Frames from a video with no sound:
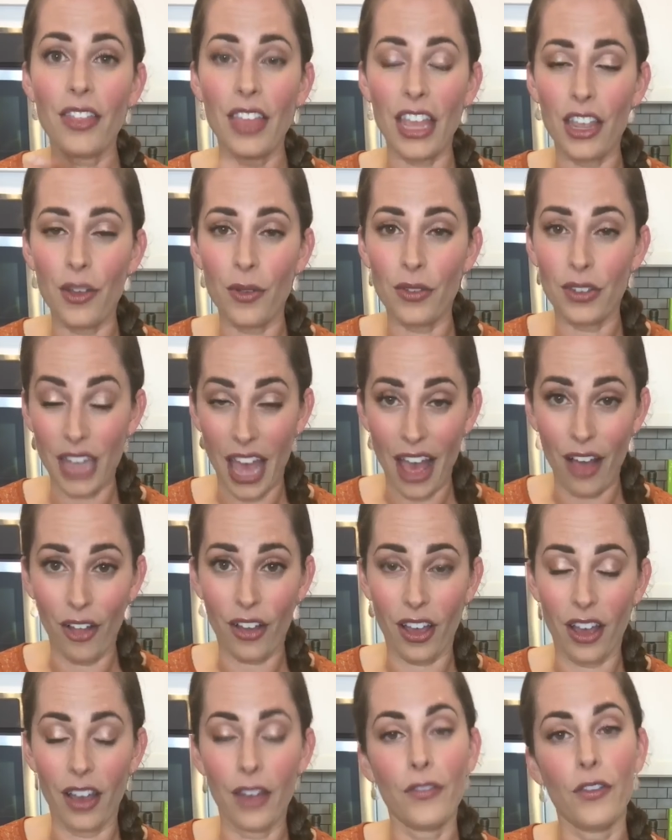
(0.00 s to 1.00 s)
thank you to
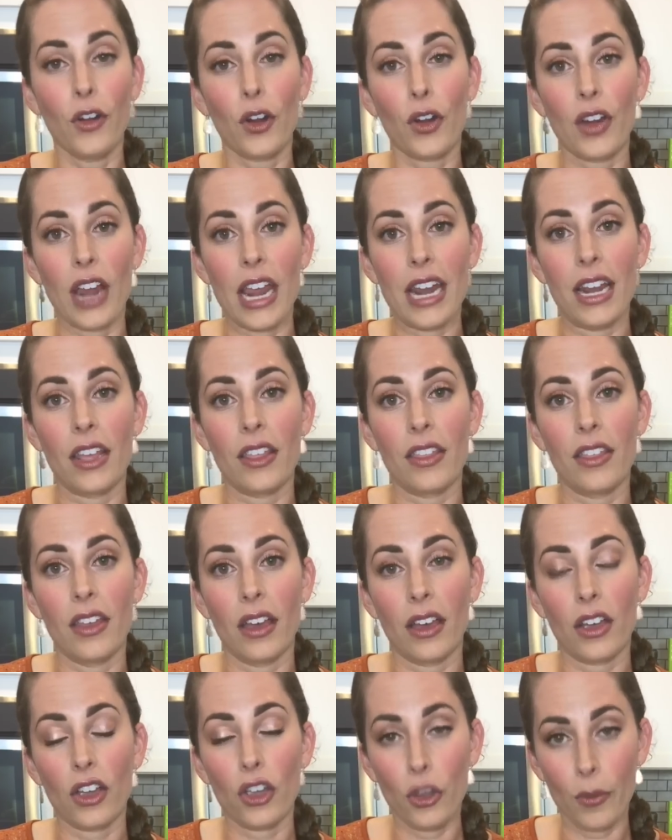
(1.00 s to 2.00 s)
Elka for creating
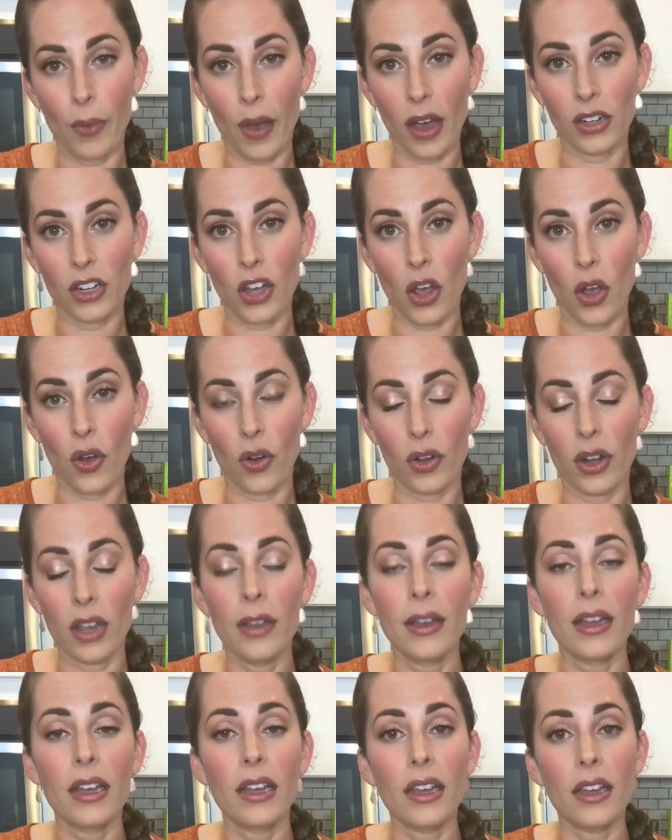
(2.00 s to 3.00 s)
the coupon code